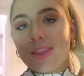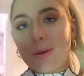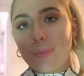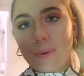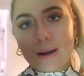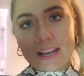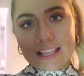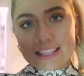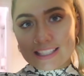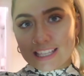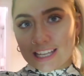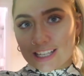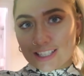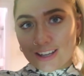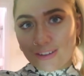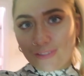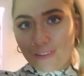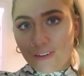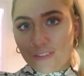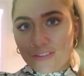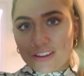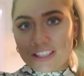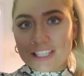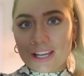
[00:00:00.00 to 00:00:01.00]
that we didn't see each
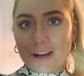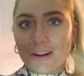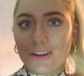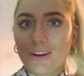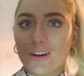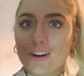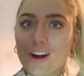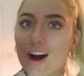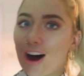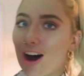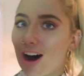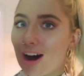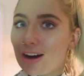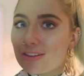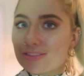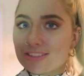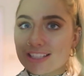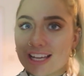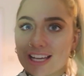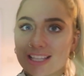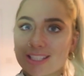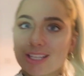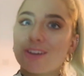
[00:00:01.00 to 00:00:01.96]
other for so long after.